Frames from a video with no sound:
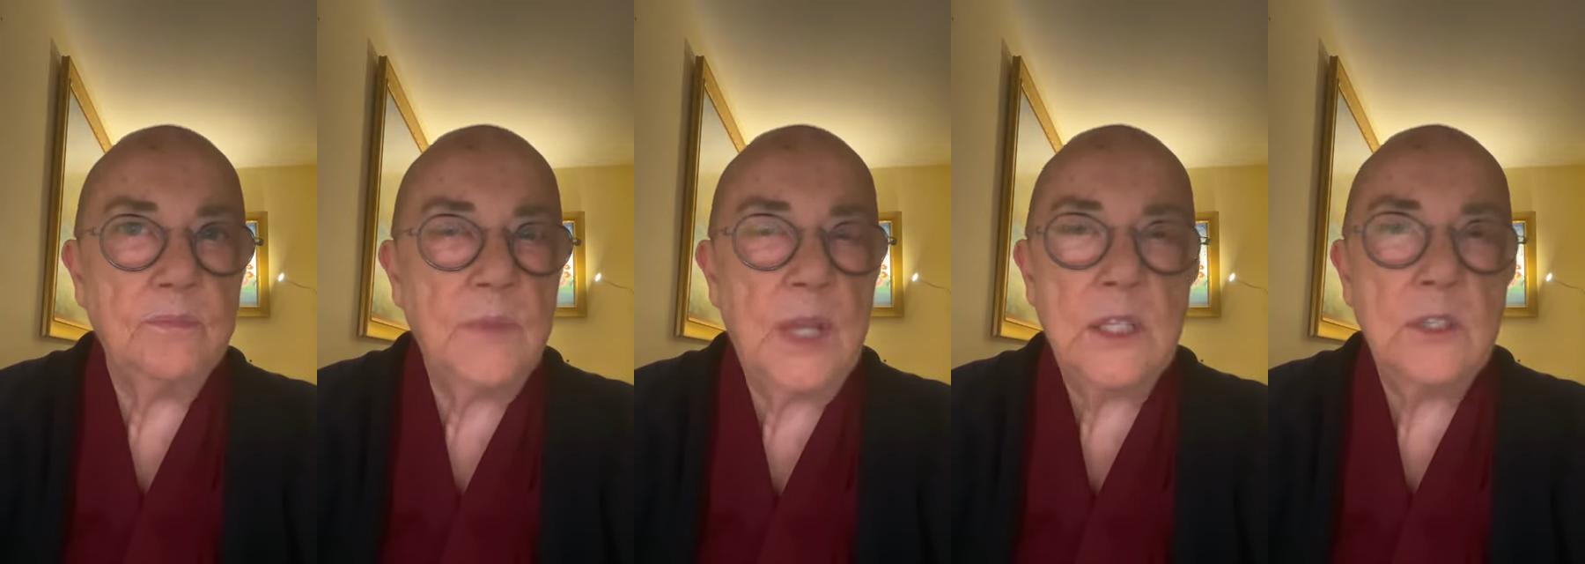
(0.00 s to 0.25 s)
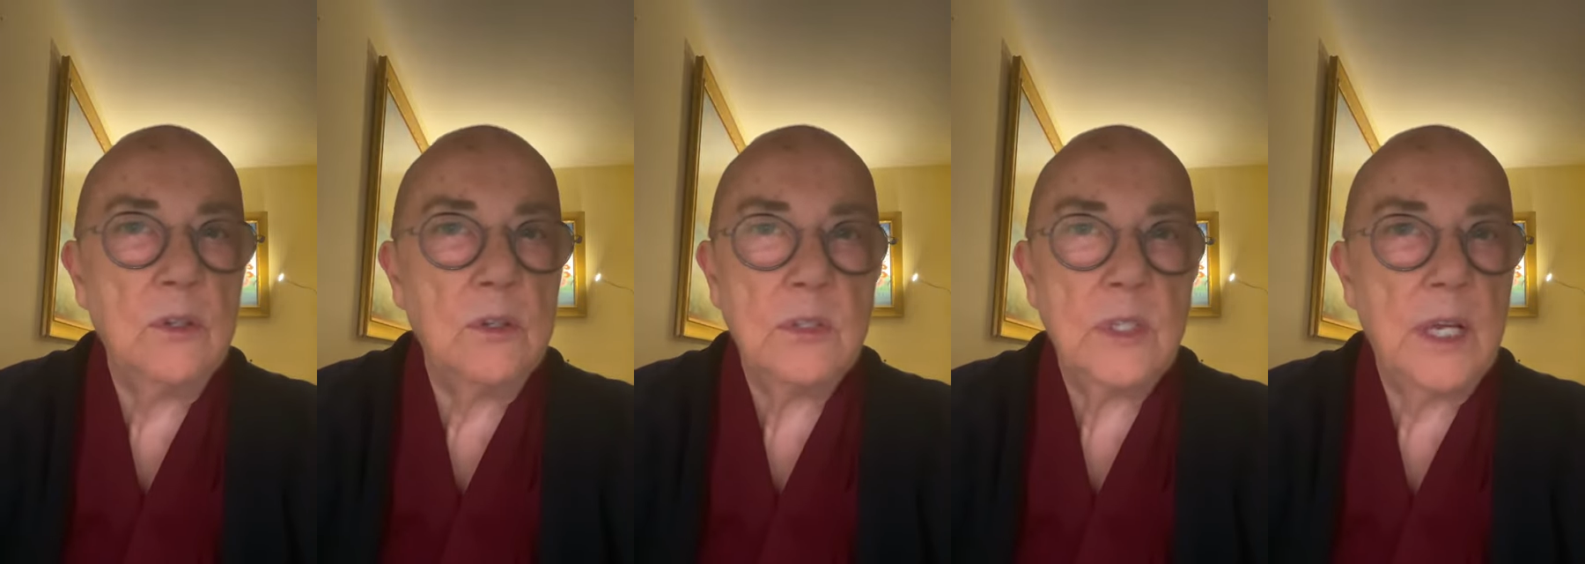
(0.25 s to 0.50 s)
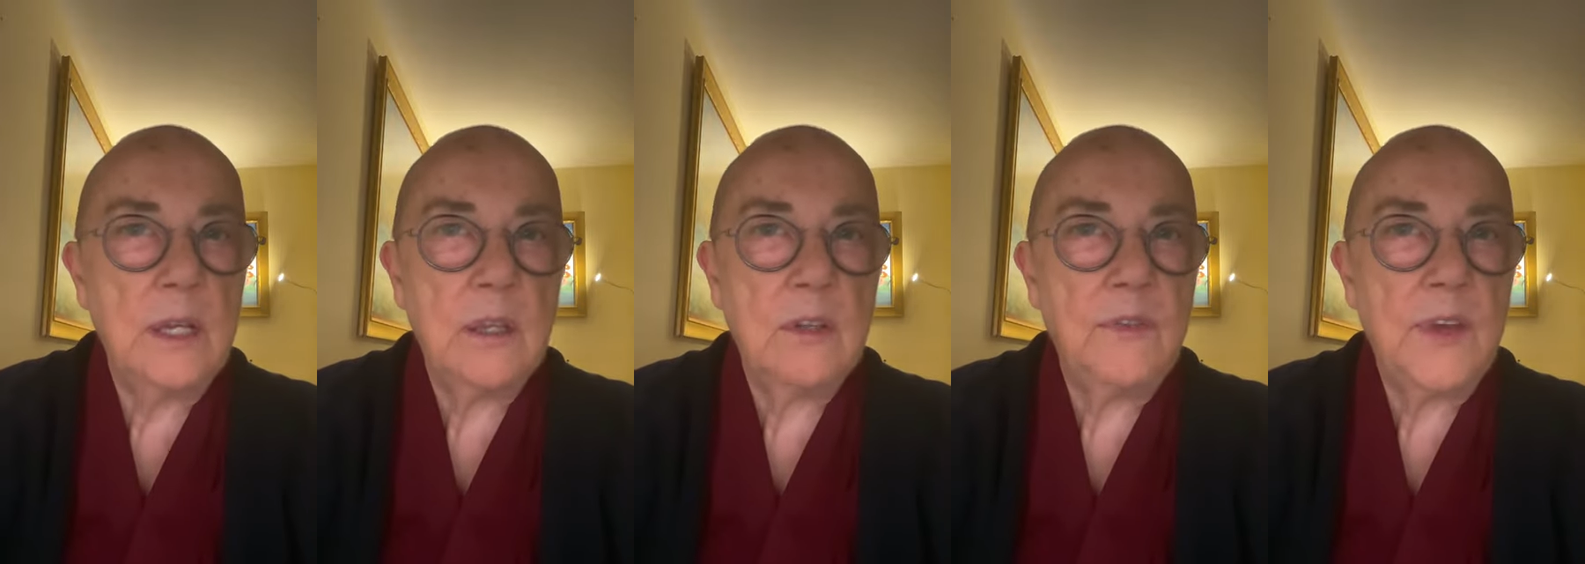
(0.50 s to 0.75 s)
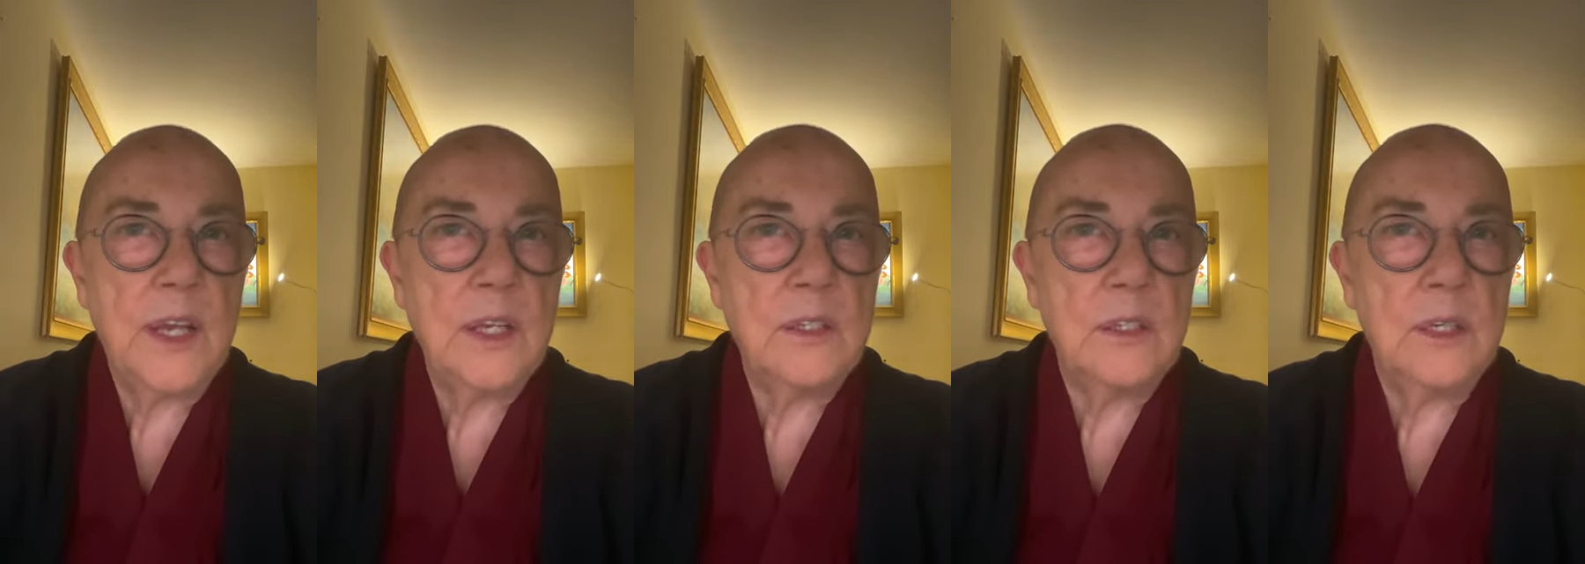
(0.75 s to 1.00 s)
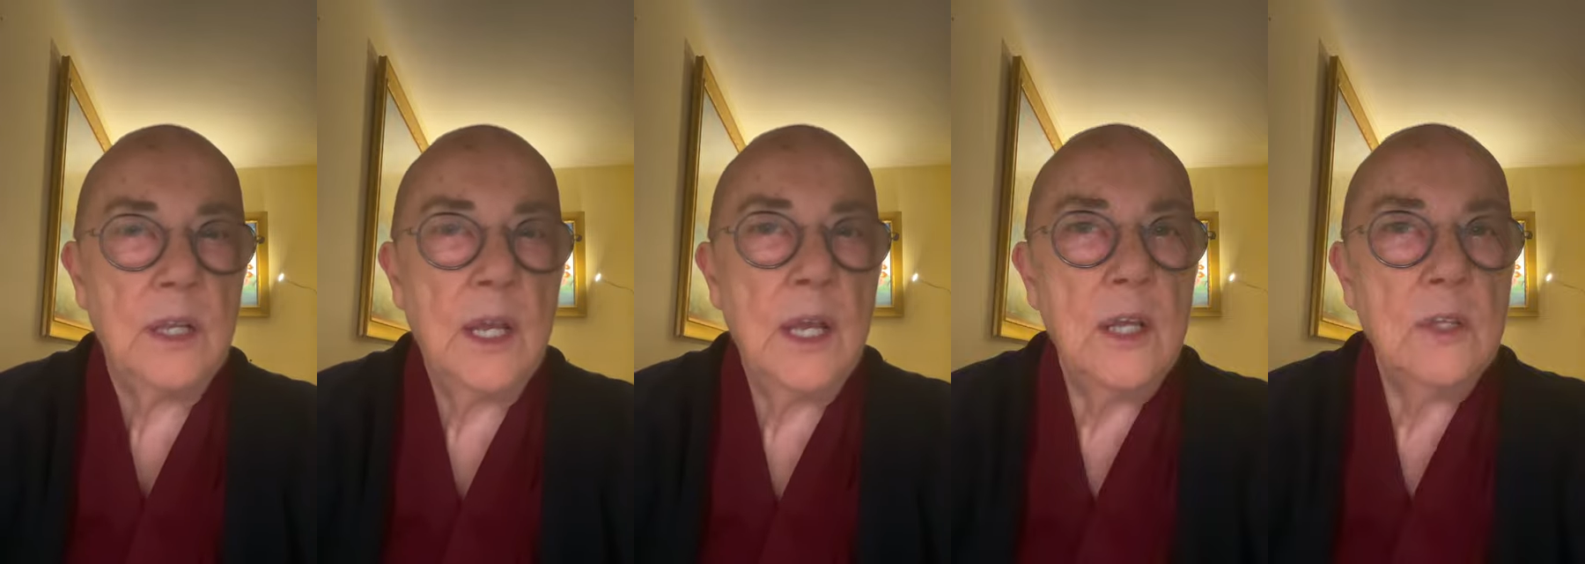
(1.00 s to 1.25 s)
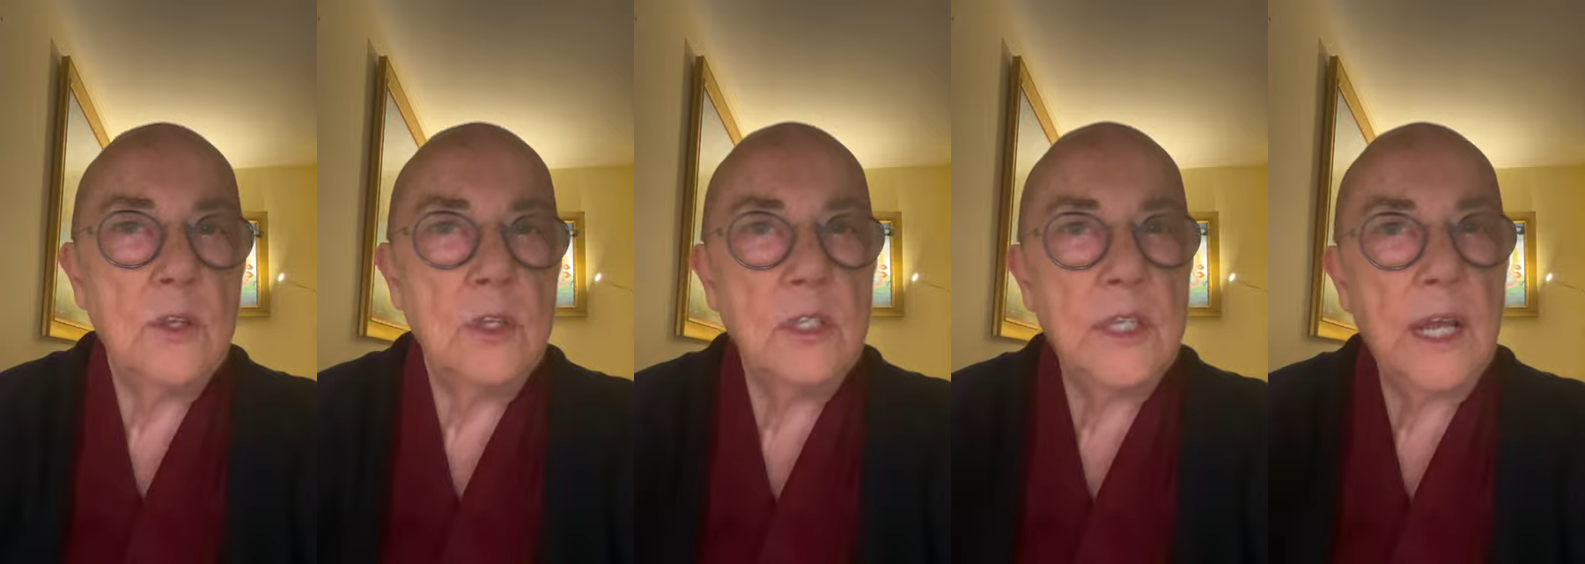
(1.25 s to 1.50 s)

That's not satisfaction. So